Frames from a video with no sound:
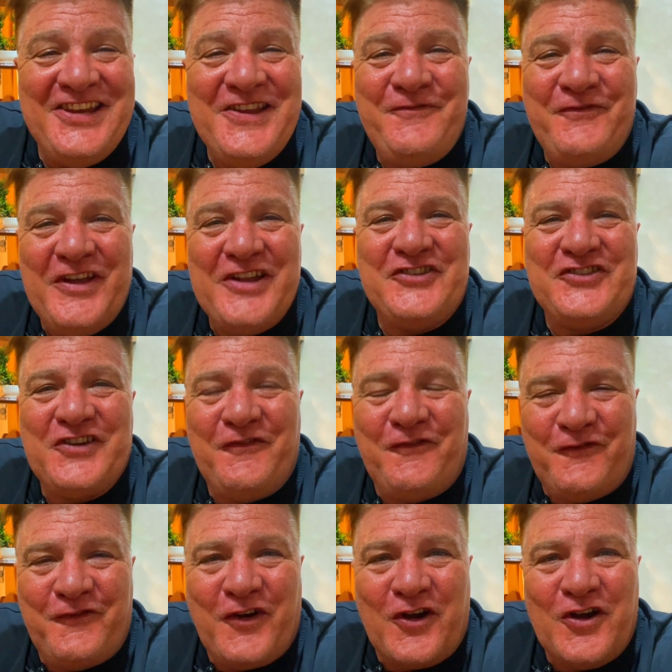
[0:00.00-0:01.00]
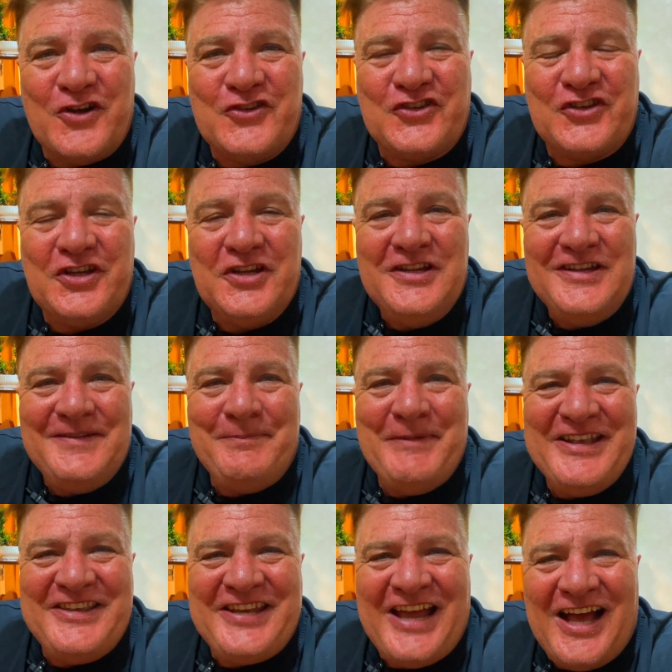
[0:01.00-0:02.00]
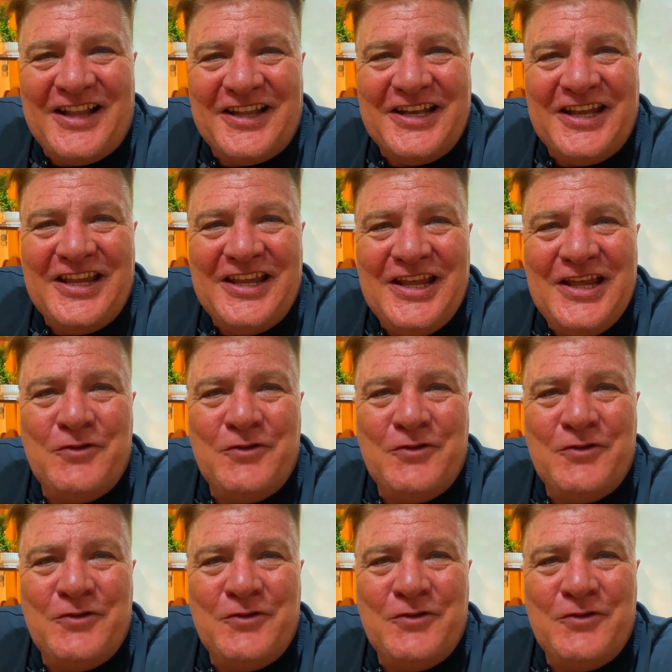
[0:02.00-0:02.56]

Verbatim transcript: defensive first mentality.